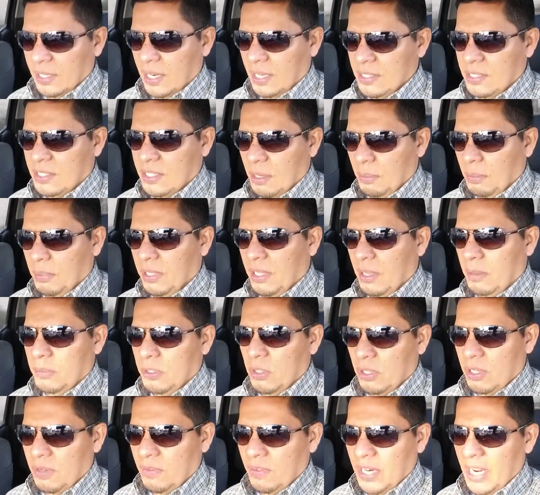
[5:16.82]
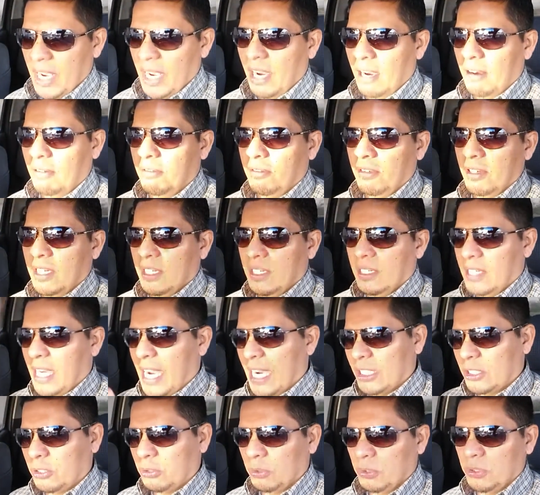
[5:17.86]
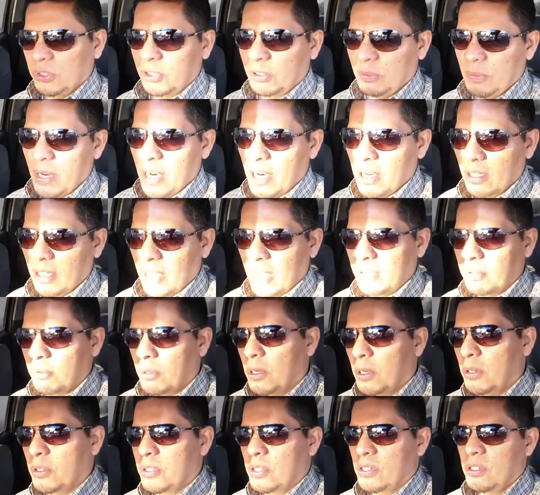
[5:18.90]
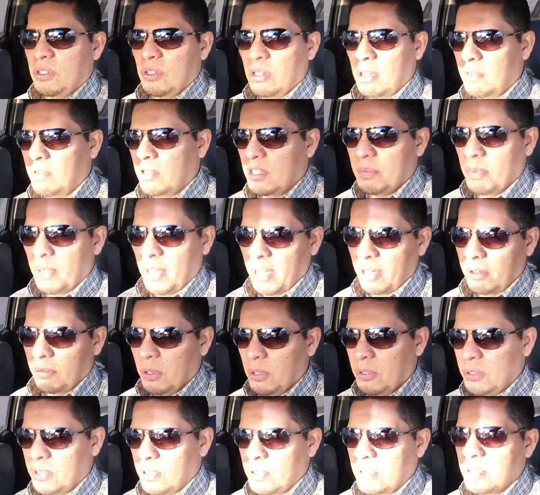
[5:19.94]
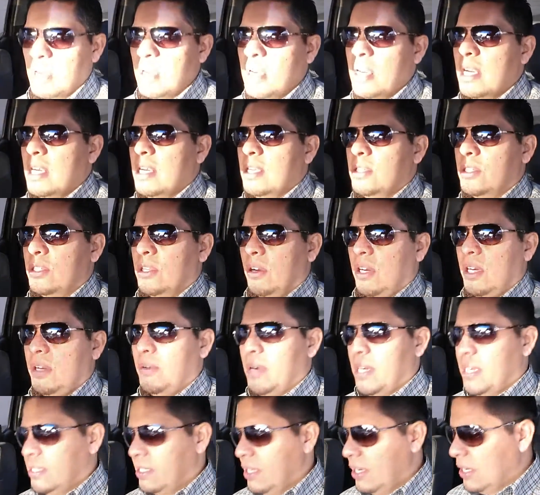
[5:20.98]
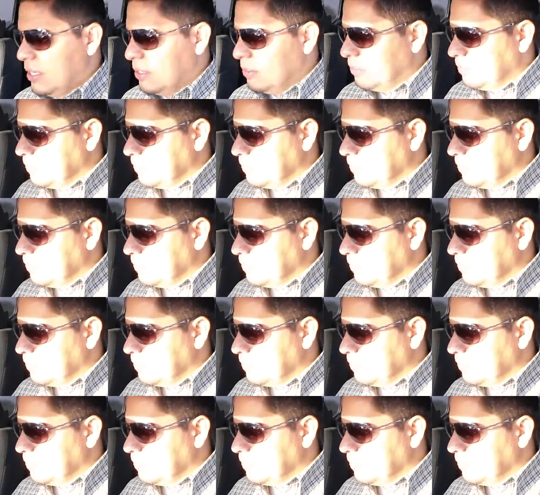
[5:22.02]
And some of them don't even have actual smell, like roses don't even smell like roses. So anyways,